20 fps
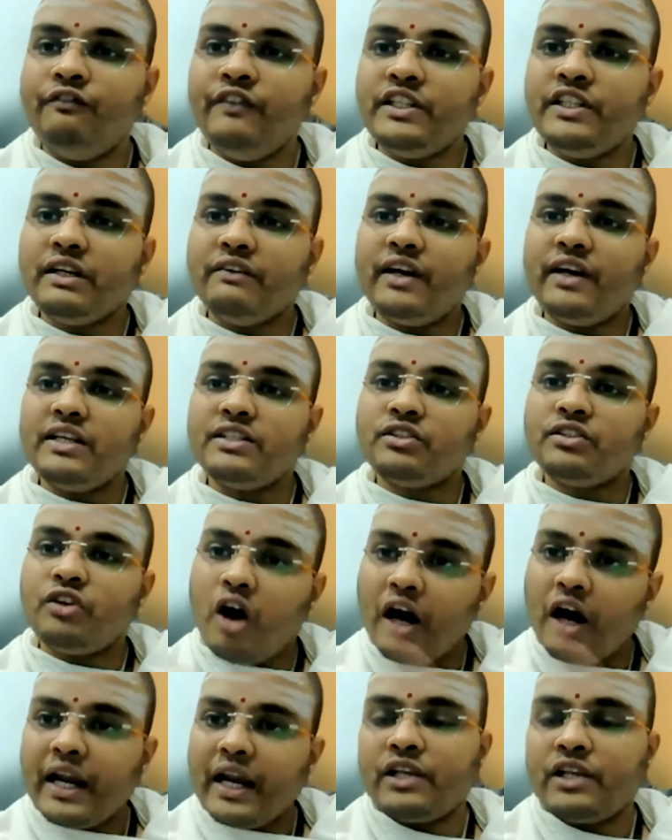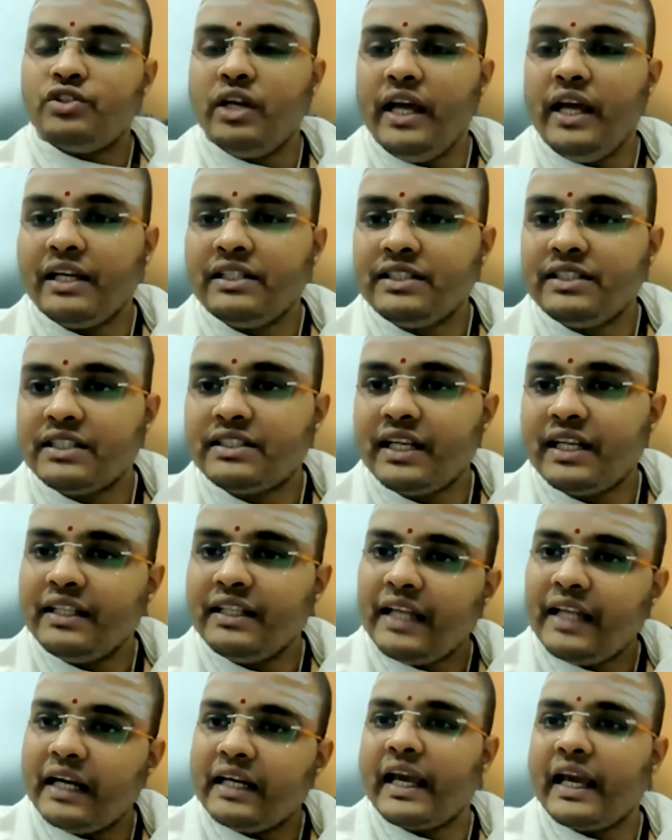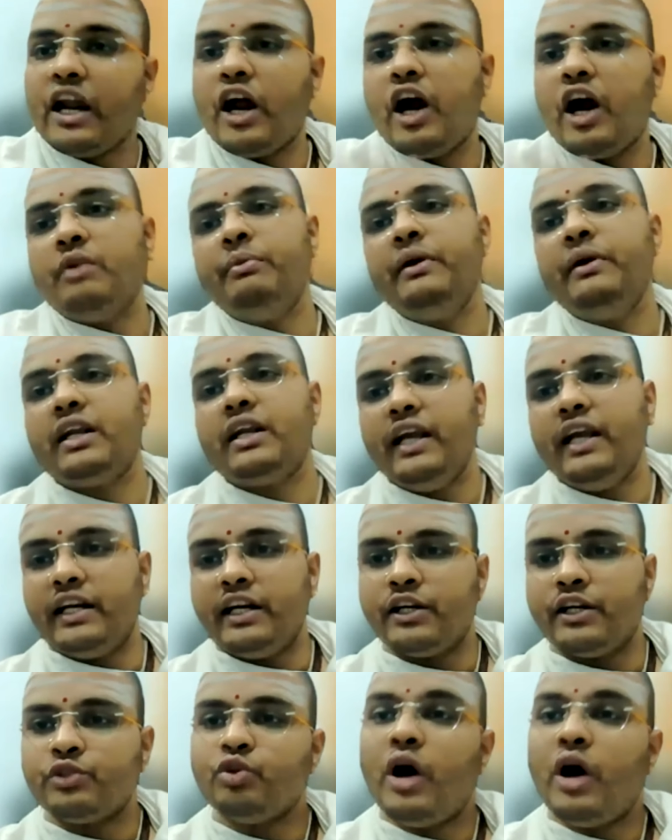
whichever is not actually existing, that cannot be created.